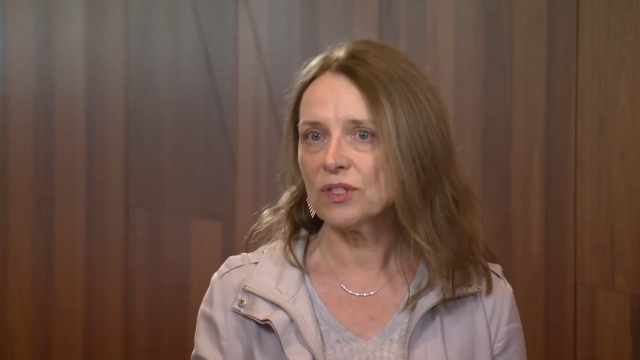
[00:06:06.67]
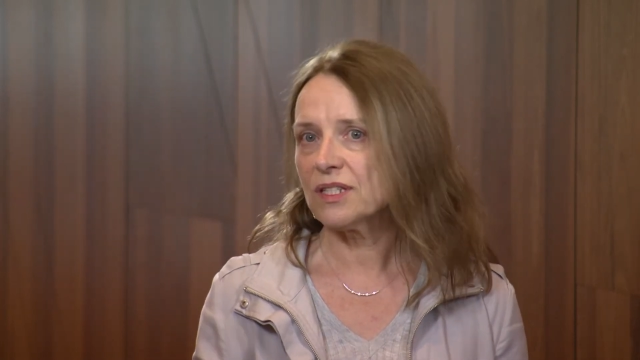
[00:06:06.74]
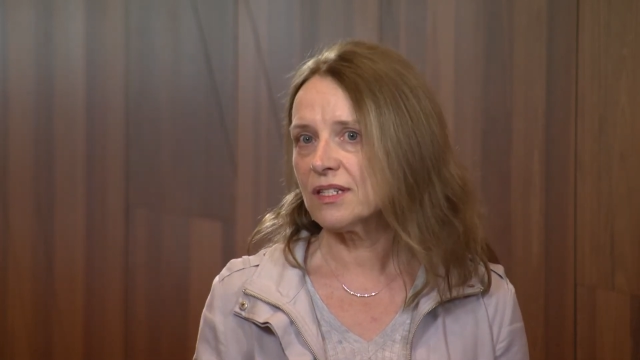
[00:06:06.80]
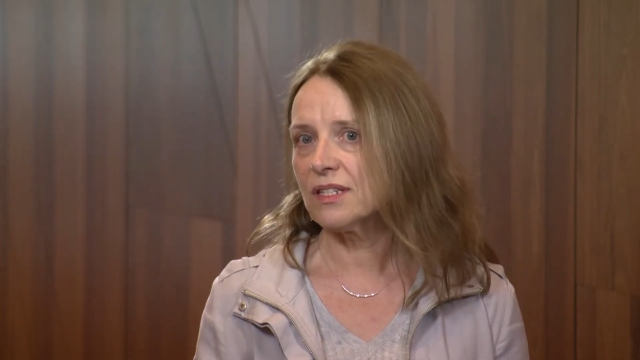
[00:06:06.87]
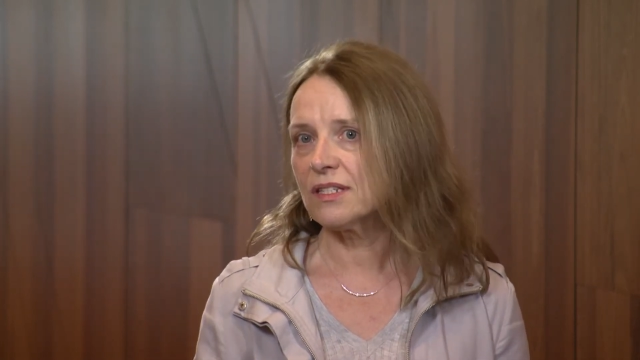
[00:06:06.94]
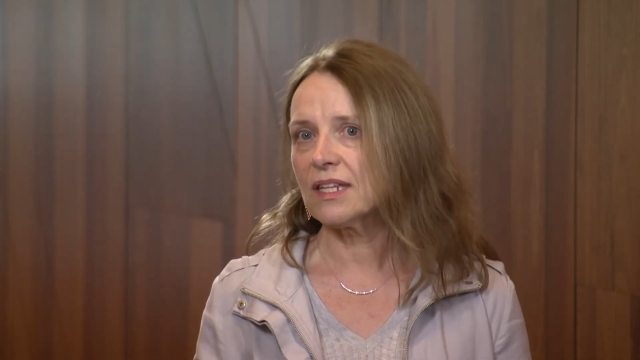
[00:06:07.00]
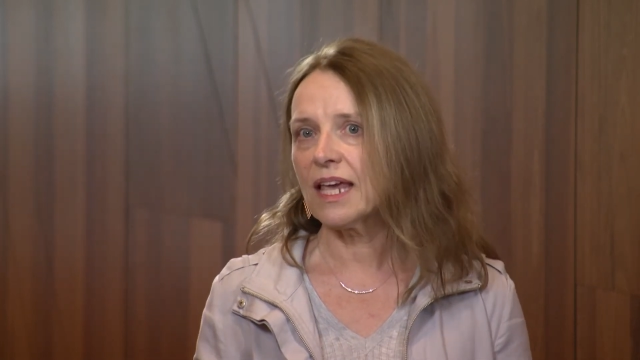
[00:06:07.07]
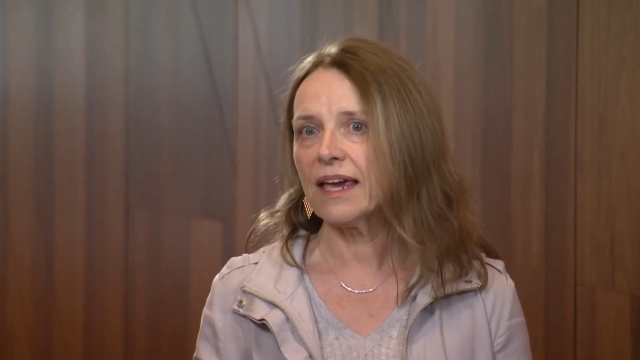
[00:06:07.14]
the
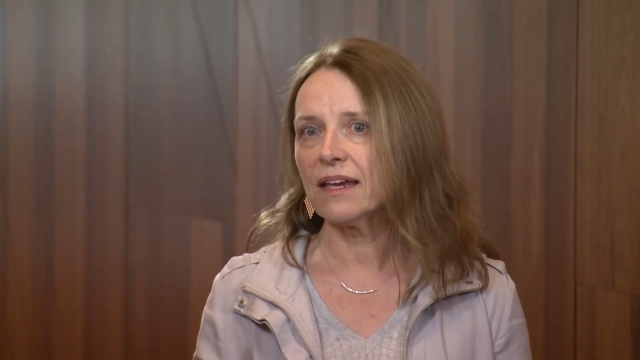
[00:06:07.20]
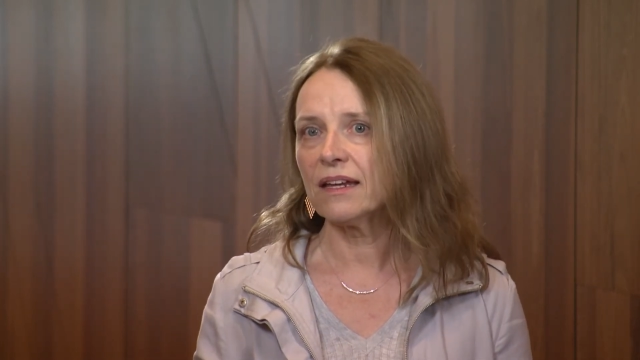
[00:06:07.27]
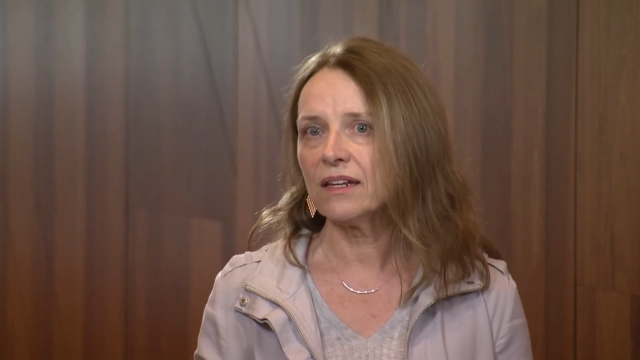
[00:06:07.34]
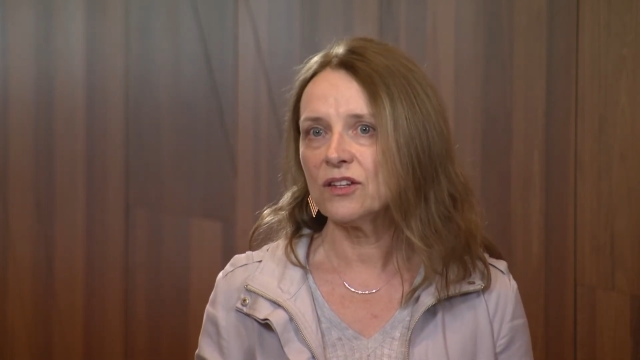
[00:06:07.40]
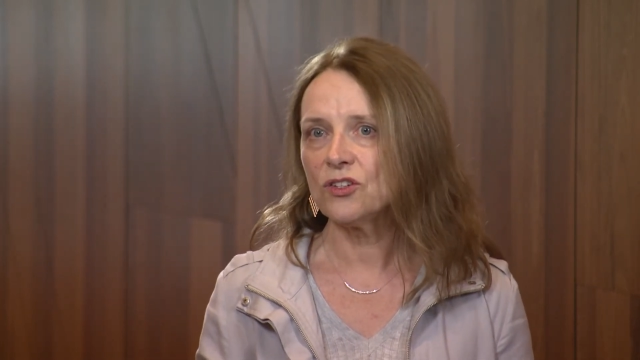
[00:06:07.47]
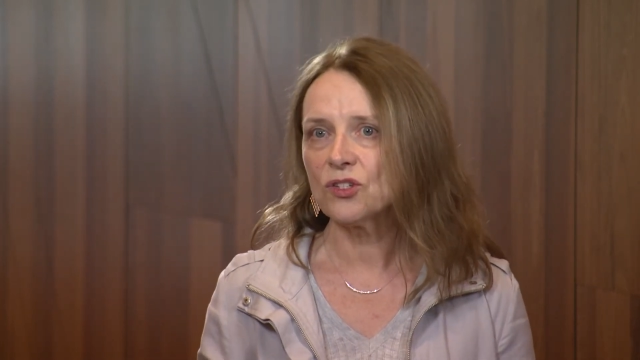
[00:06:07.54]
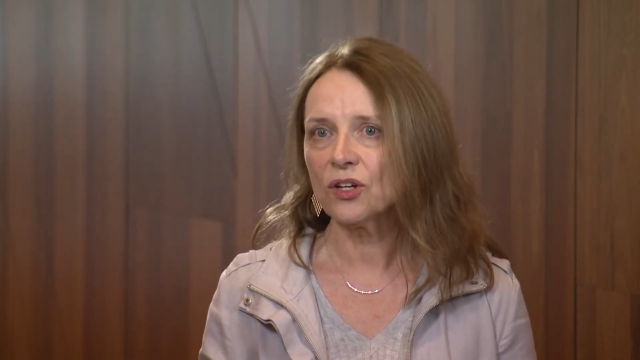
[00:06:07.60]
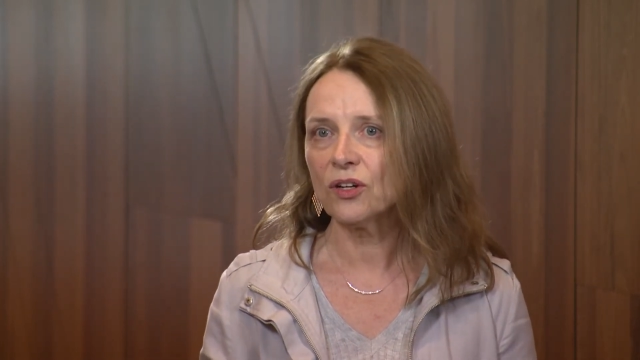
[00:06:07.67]

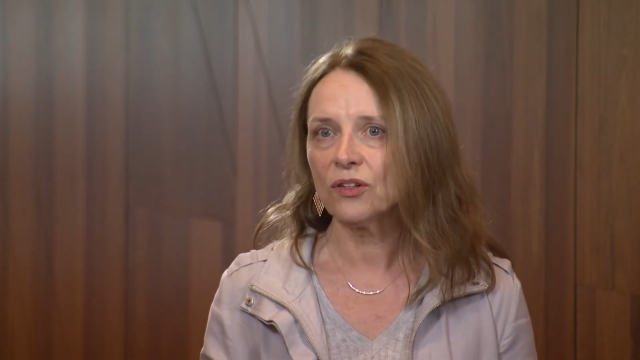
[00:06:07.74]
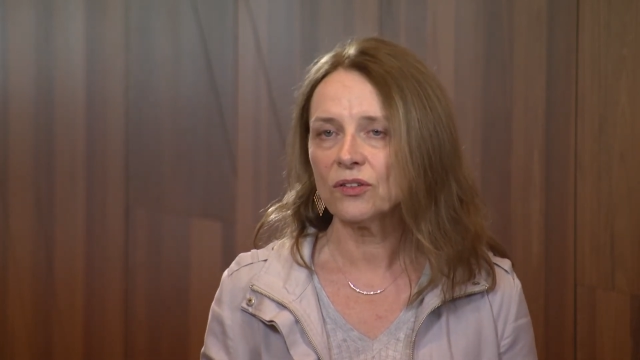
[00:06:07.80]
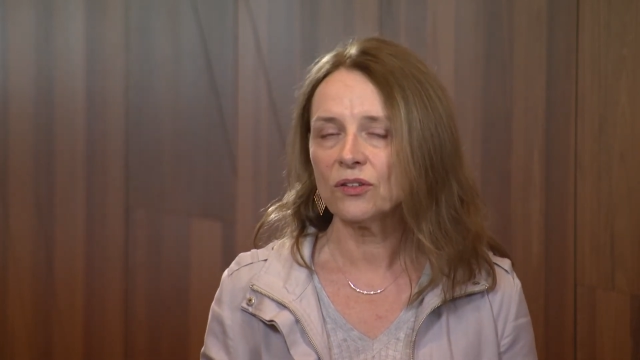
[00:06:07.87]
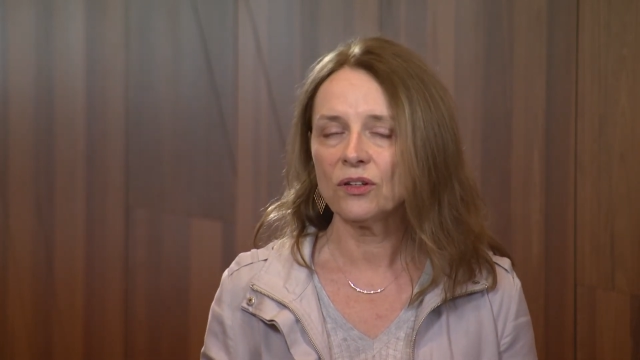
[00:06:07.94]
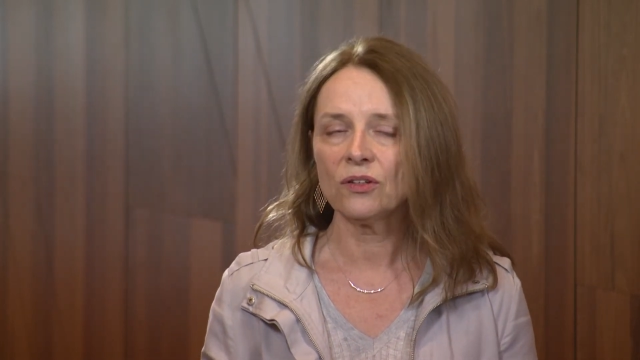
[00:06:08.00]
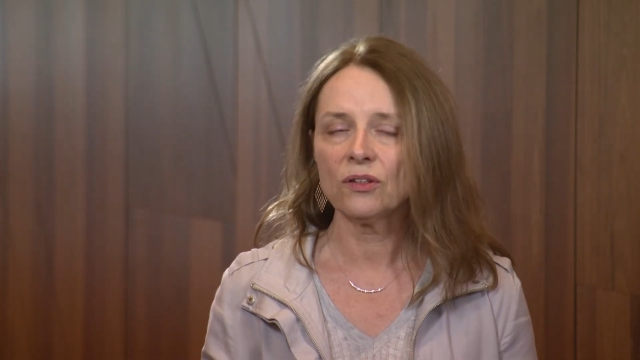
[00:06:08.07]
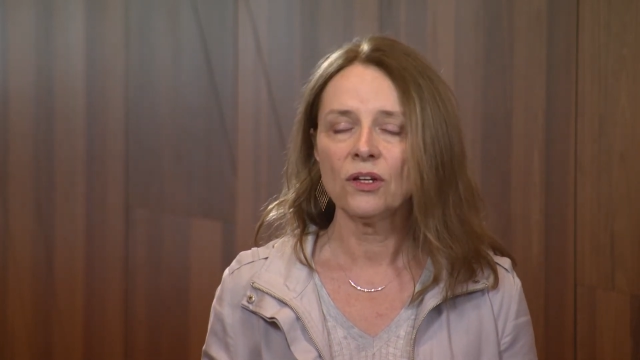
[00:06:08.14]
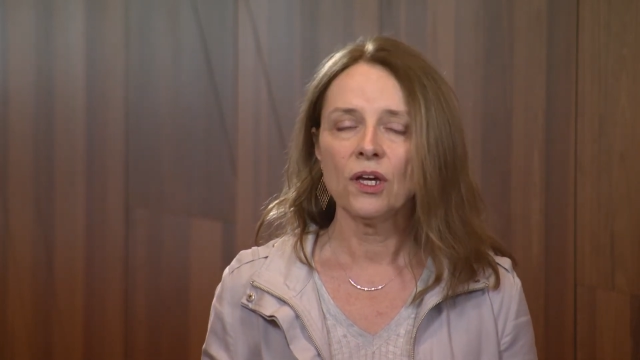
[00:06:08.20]
Society
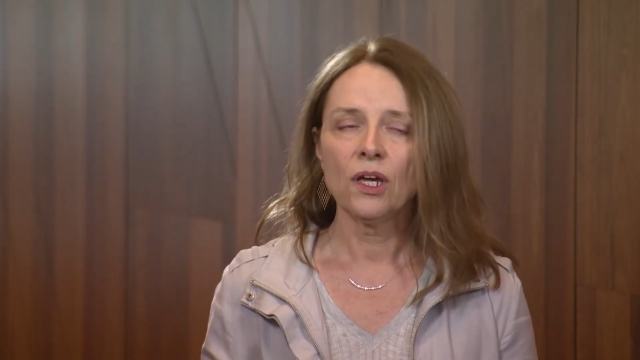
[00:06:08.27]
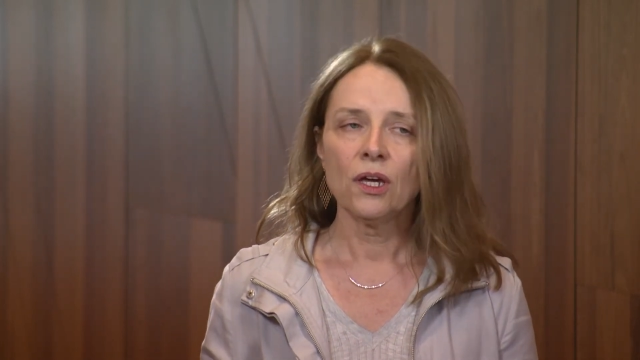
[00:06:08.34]
Journal,